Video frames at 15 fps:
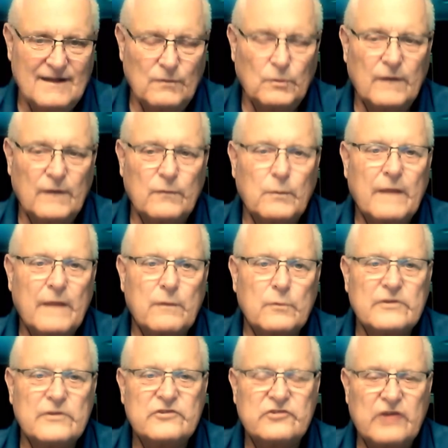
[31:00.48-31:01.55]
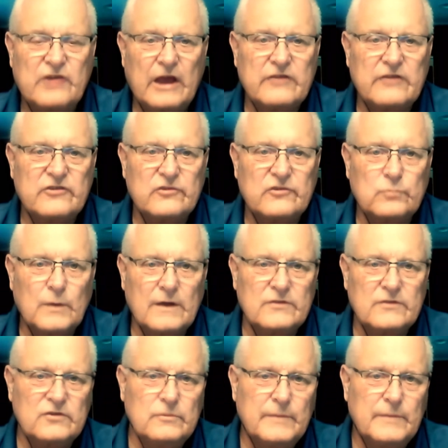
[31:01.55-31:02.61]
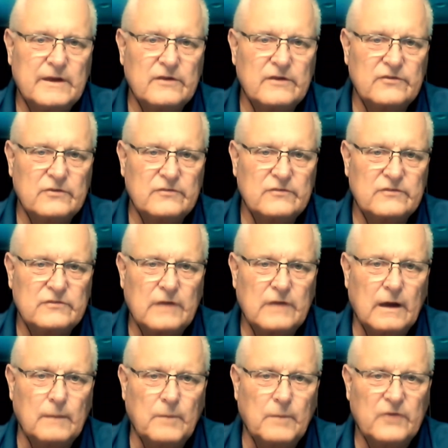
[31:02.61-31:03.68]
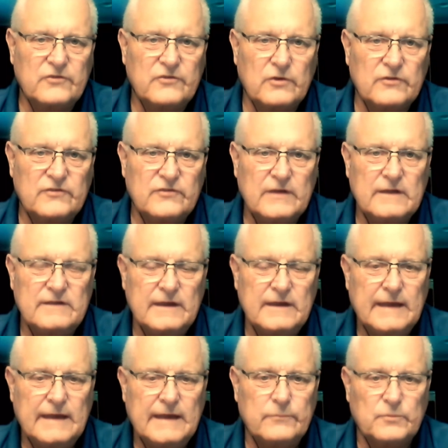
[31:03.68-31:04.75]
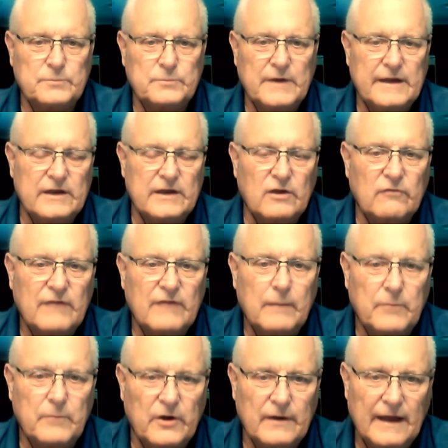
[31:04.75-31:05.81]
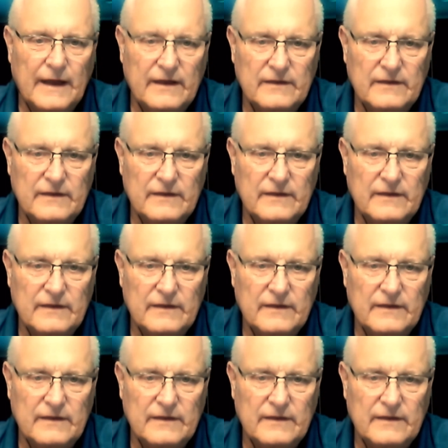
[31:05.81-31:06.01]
Well, the weather was changed as well, too, because most of those TNT games were played in November.